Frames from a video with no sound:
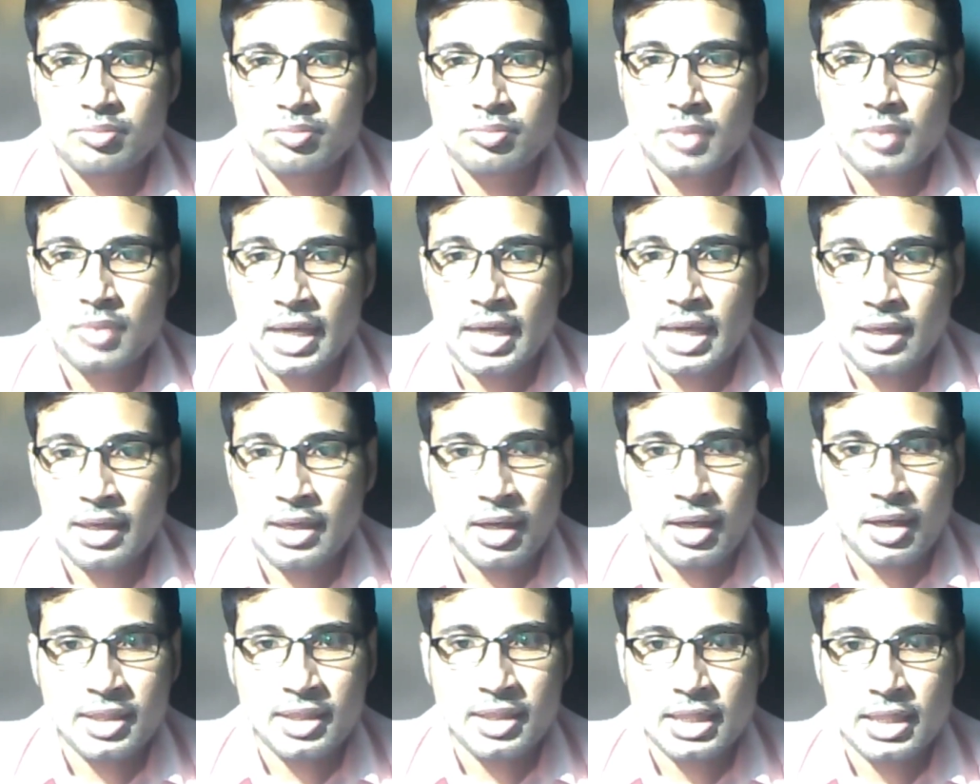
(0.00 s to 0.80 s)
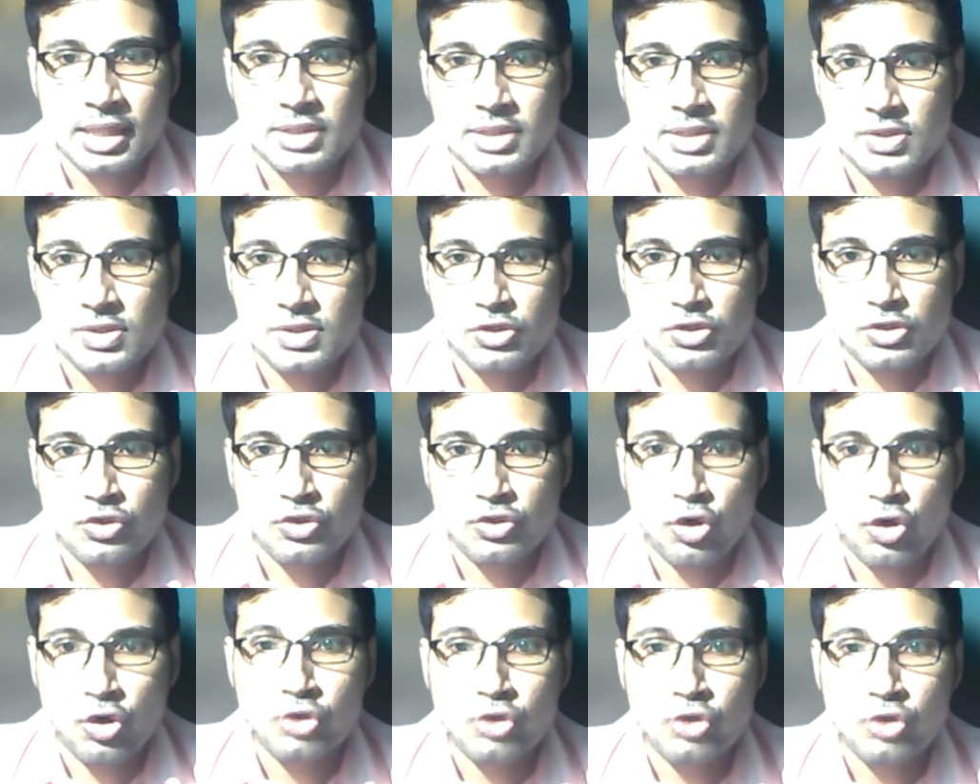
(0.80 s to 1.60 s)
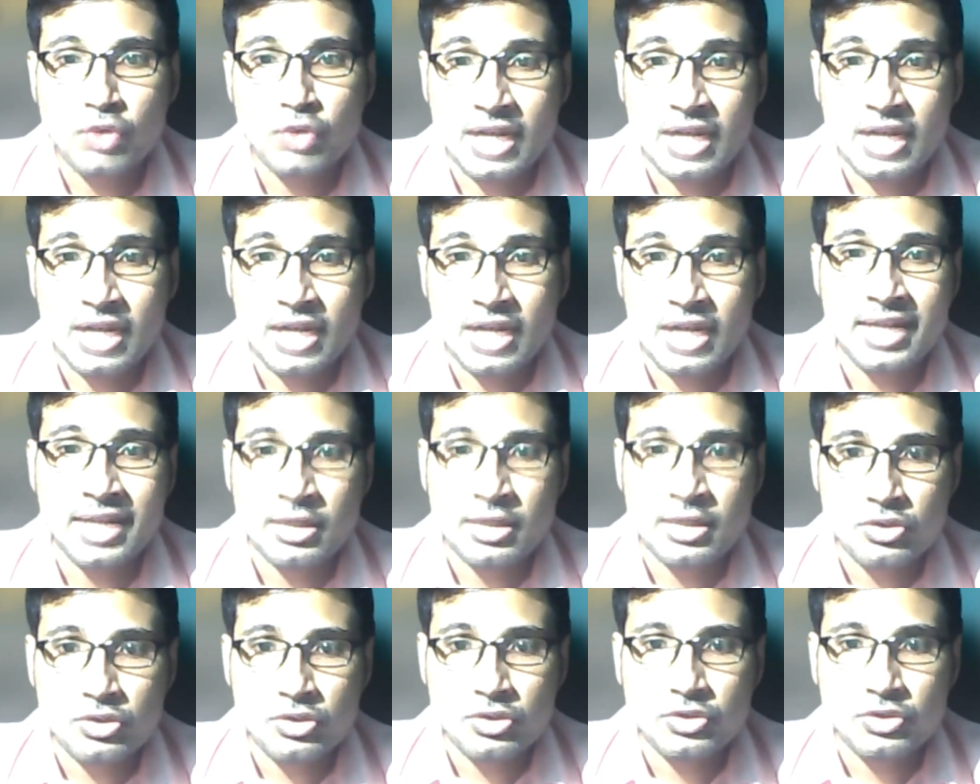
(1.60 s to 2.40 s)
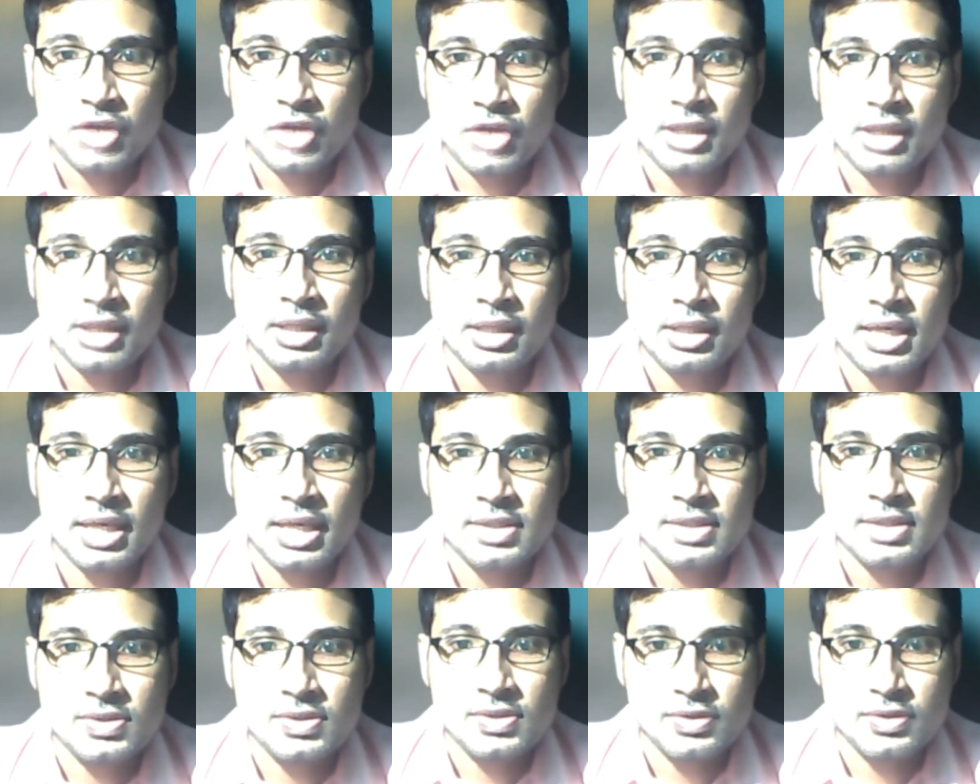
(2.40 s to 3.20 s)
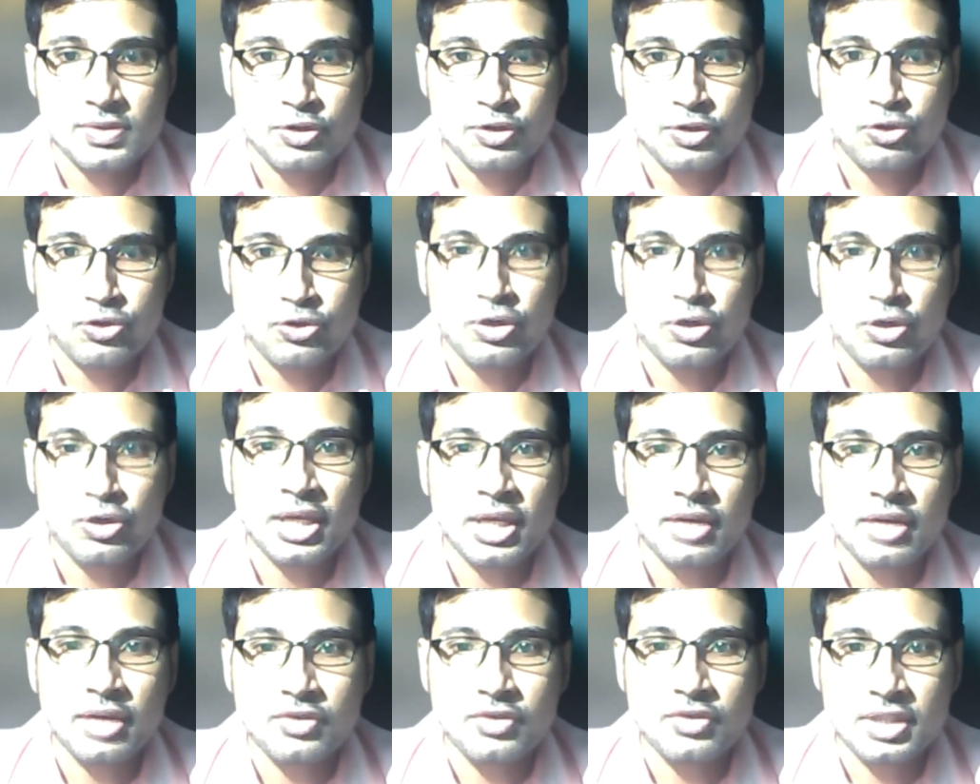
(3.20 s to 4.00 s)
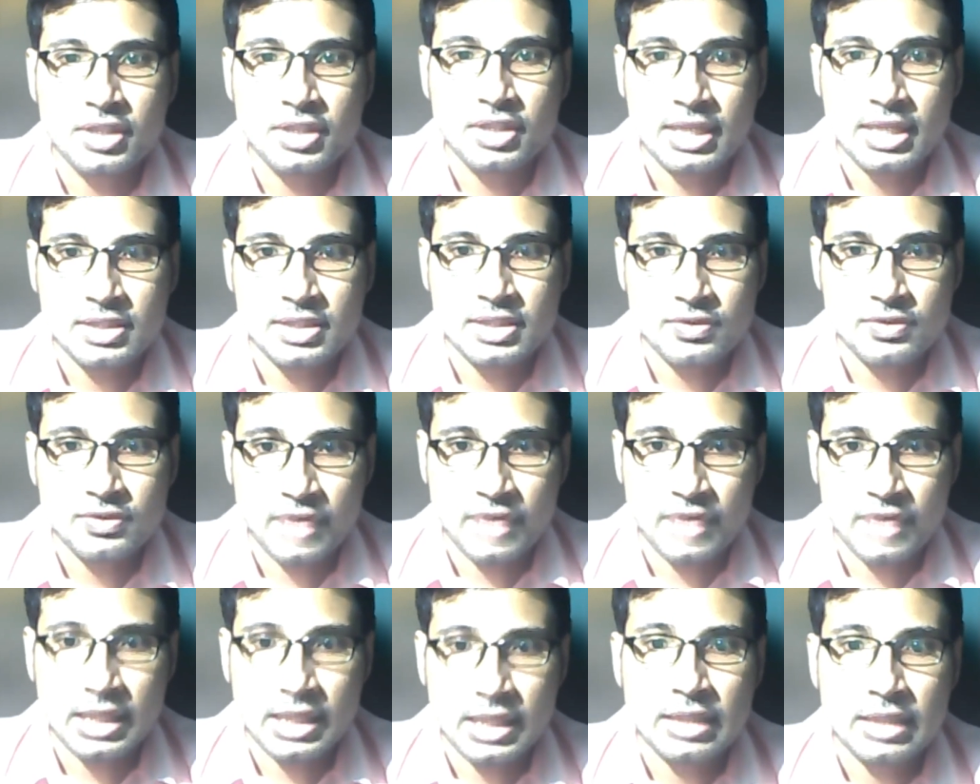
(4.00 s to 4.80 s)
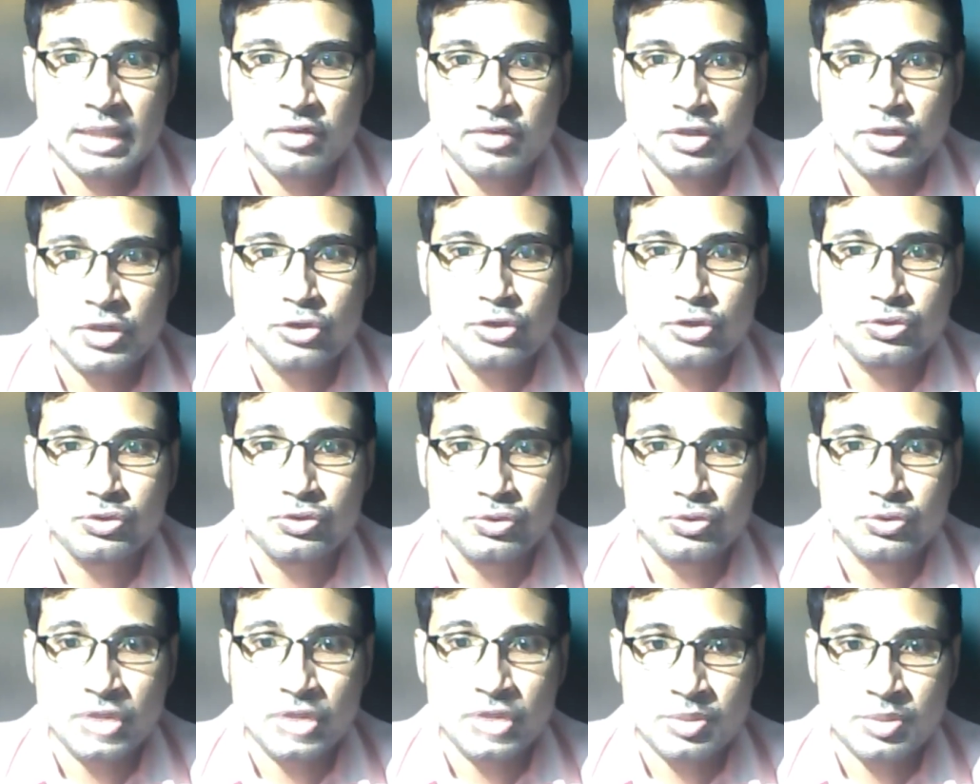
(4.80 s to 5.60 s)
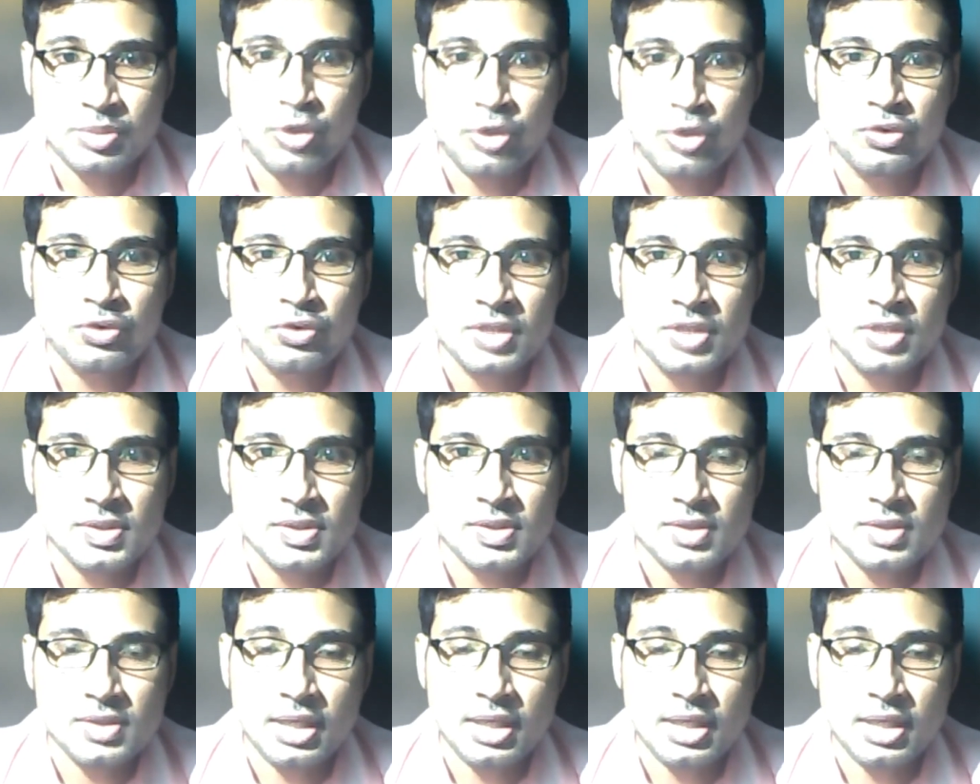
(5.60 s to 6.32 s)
I think it's wrong to isolate China as the only country that is finding it difficult to respond to this